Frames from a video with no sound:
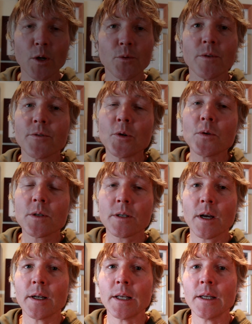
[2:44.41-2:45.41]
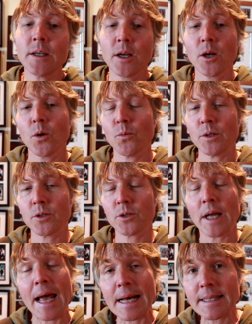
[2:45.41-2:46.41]
one review study
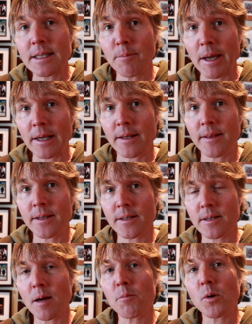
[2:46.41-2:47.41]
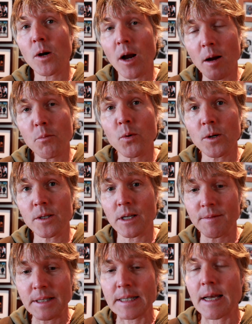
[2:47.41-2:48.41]
which estimated that somewhere upwards
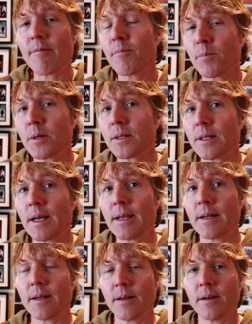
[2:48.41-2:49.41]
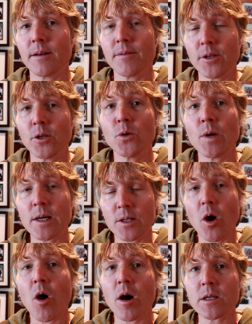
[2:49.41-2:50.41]
of 7% of the US
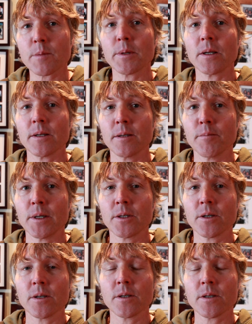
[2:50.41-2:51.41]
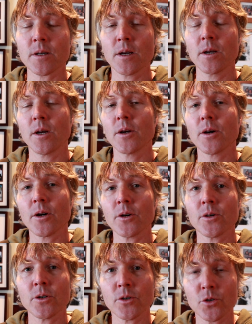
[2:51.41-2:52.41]
hospital admissions
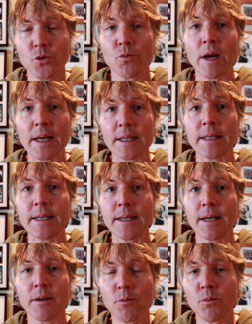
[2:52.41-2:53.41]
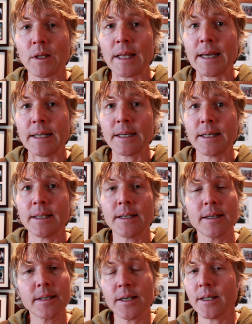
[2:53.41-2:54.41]
are directly related
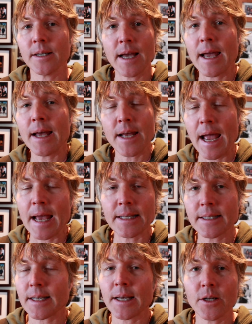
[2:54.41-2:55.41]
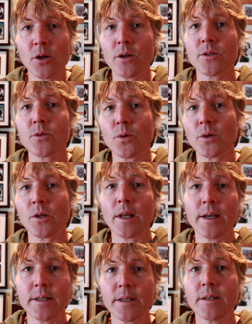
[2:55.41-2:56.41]
to NSAID, non-steroidal
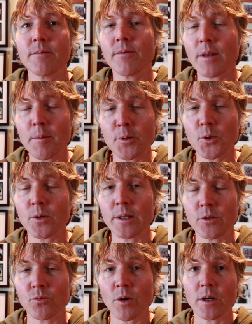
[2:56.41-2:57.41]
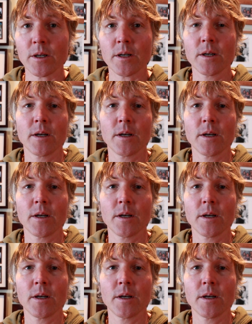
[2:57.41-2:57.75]
anti-inflammatory drug